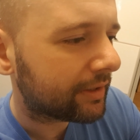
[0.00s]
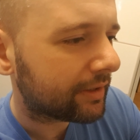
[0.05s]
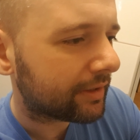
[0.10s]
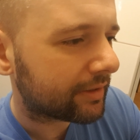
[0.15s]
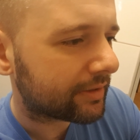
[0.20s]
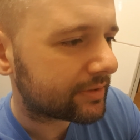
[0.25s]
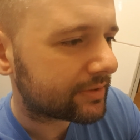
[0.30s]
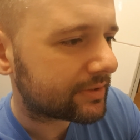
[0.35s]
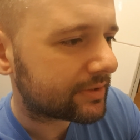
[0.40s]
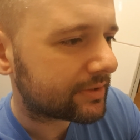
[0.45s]

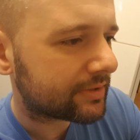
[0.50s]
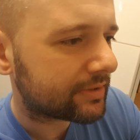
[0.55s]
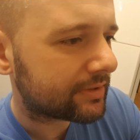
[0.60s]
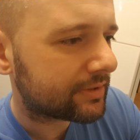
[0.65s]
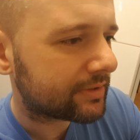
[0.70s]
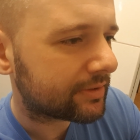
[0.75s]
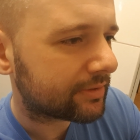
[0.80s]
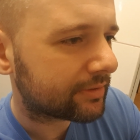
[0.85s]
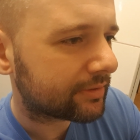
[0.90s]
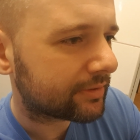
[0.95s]
is
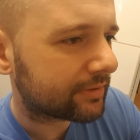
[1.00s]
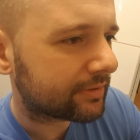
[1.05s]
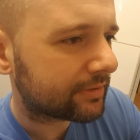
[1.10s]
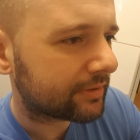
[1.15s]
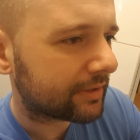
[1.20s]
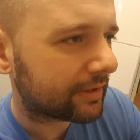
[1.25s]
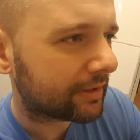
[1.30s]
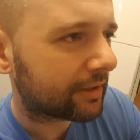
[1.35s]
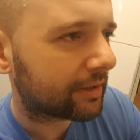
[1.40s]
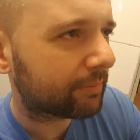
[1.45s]
to
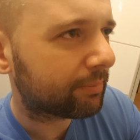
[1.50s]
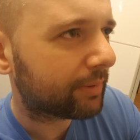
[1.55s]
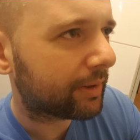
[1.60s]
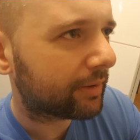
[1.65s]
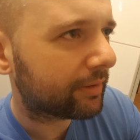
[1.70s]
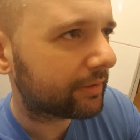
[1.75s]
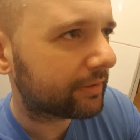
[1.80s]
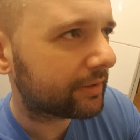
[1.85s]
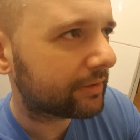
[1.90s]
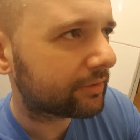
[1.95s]
think
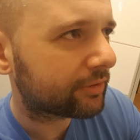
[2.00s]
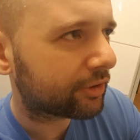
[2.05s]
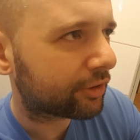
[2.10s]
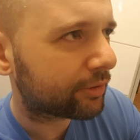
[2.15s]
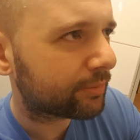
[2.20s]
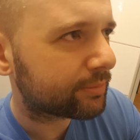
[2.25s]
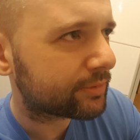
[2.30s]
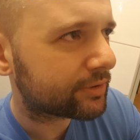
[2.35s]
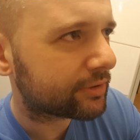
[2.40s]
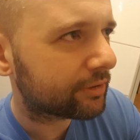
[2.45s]
about it in
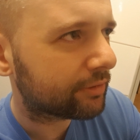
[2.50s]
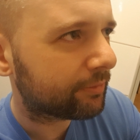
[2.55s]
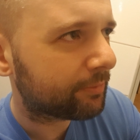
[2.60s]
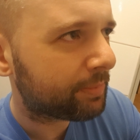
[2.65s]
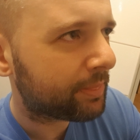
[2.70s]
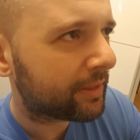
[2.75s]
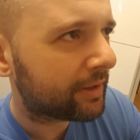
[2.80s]
terms of,